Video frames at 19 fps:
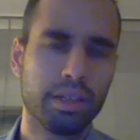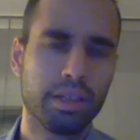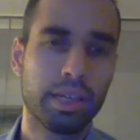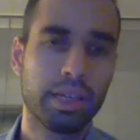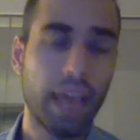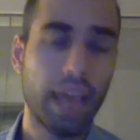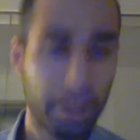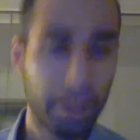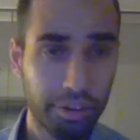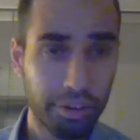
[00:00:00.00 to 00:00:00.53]

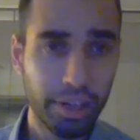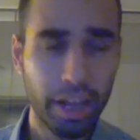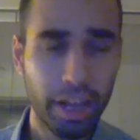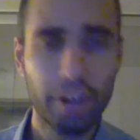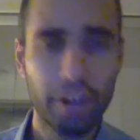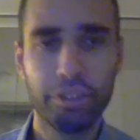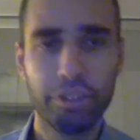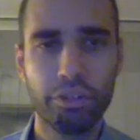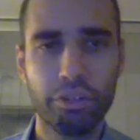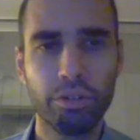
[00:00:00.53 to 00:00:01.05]

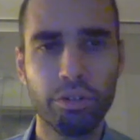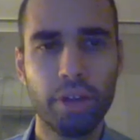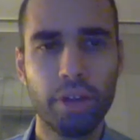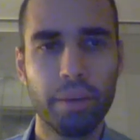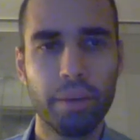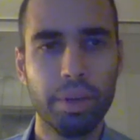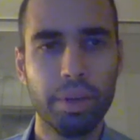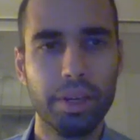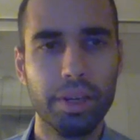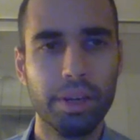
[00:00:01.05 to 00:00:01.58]
calculated through them
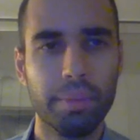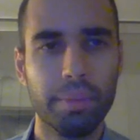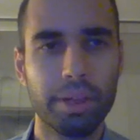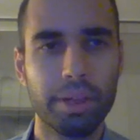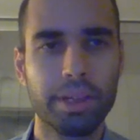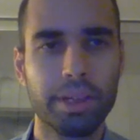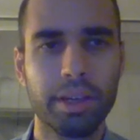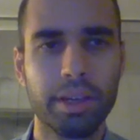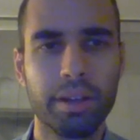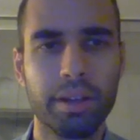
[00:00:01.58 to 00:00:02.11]
a little
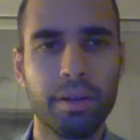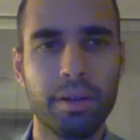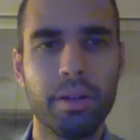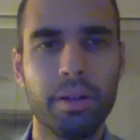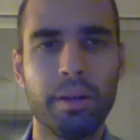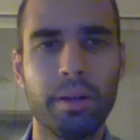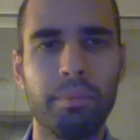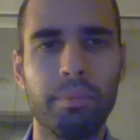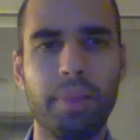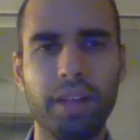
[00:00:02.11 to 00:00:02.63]
bit,
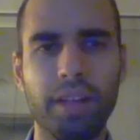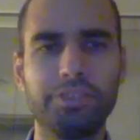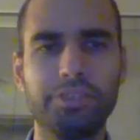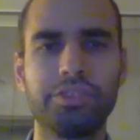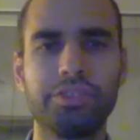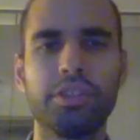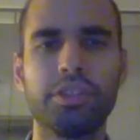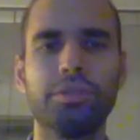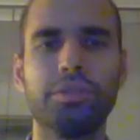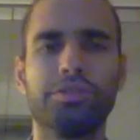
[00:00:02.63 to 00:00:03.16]
plus
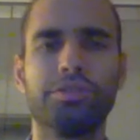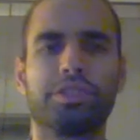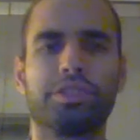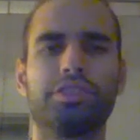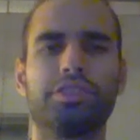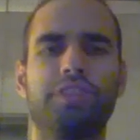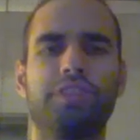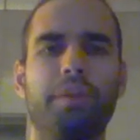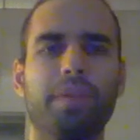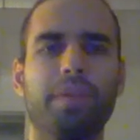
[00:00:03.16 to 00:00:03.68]
used
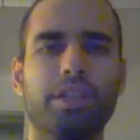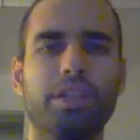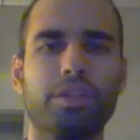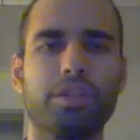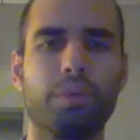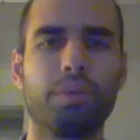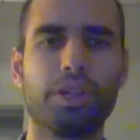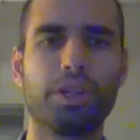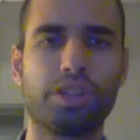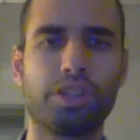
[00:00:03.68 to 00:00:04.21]
some
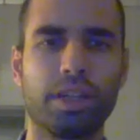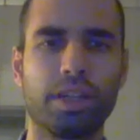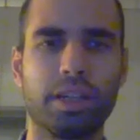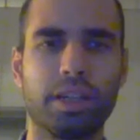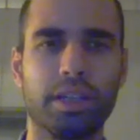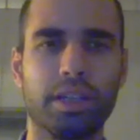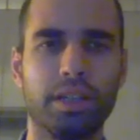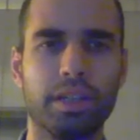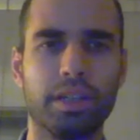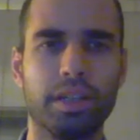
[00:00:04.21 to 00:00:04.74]
intuition,
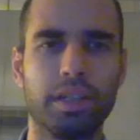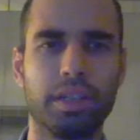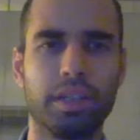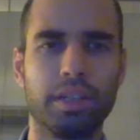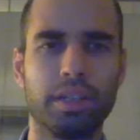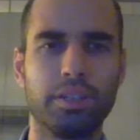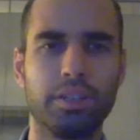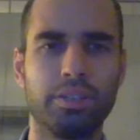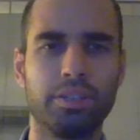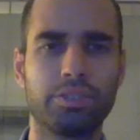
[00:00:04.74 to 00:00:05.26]

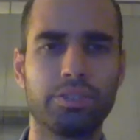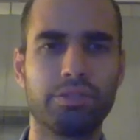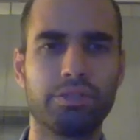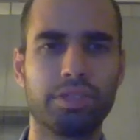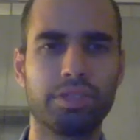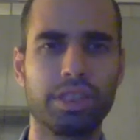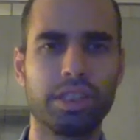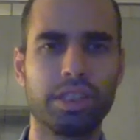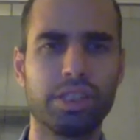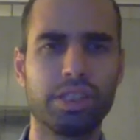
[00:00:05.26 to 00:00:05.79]

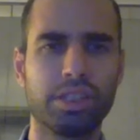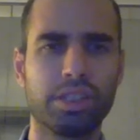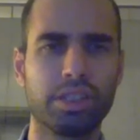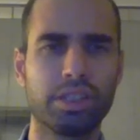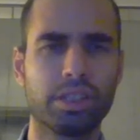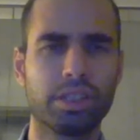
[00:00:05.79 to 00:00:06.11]
strategic.